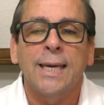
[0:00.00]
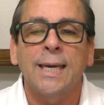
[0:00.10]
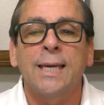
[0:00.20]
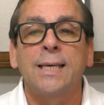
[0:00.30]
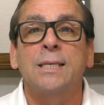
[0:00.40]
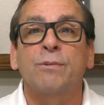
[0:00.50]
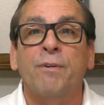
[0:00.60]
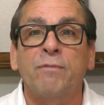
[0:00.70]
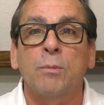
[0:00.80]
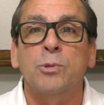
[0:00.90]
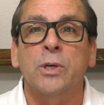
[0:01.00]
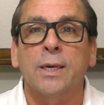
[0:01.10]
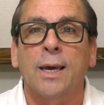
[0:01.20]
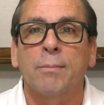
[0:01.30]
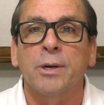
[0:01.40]
It is 50%
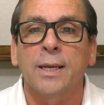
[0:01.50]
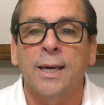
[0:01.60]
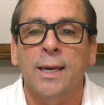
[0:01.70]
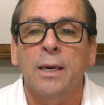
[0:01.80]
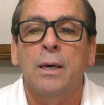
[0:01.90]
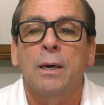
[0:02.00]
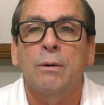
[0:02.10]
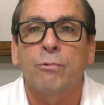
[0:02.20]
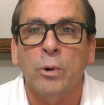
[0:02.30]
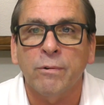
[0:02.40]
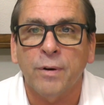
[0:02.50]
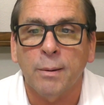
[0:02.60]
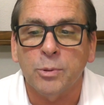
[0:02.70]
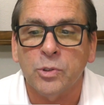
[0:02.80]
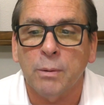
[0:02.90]
Cabernet,
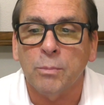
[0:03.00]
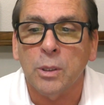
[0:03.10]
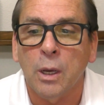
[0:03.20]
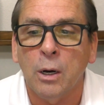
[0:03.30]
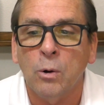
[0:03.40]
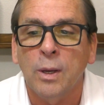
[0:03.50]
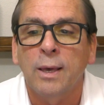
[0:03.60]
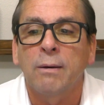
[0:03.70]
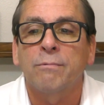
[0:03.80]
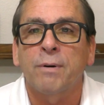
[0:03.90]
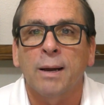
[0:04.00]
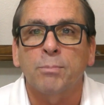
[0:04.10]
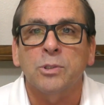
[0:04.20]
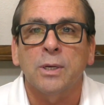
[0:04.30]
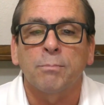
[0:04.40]
45% Merlot,
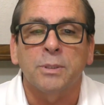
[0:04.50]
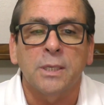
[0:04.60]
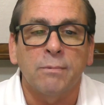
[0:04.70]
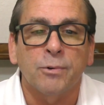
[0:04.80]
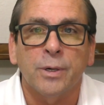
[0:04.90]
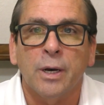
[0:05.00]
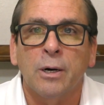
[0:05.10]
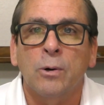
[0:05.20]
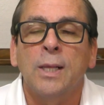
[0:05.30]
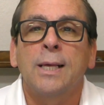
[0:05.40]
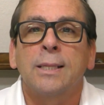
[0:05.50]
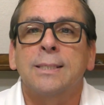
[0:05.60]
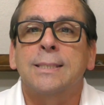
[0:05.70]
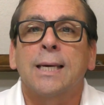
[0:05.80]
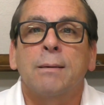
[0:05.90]
5% Petit Verdot.
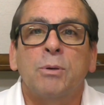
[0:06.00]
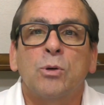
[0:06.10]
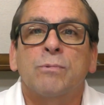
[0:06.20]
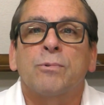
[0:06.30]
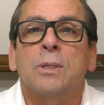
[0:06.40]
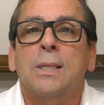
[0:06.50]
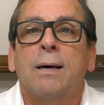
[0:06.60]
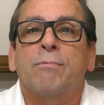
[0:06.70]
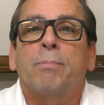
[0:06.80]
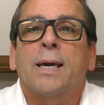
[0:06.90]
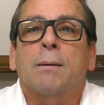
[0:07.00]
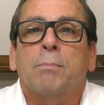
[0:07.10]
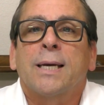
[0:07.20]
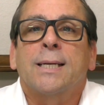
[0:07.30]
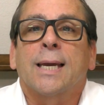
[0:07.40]
This is a beautiful left bank
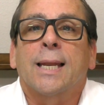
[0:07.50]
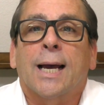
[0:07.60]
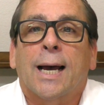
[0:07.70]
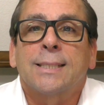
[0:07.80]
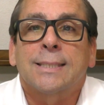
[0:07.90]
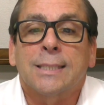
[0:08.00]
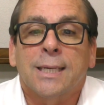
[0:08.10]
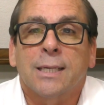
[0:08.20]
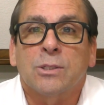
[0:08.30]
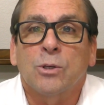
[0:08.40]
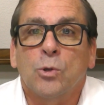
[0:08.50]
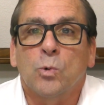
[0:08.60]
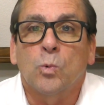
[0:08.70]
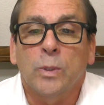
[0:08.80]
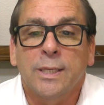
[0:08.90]
blend, and I suggest
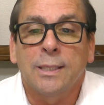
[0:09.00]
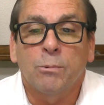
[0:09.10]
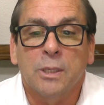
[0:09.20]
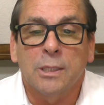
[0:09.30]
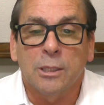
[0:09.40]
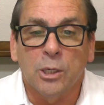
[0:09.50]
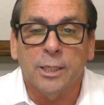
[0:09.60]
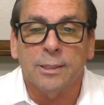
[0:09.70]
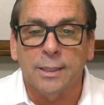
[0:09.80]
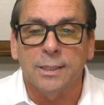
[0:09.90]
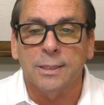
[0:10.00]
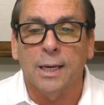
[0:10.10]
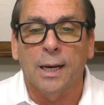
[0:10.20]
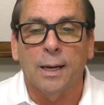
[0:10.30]
you really, really look at this.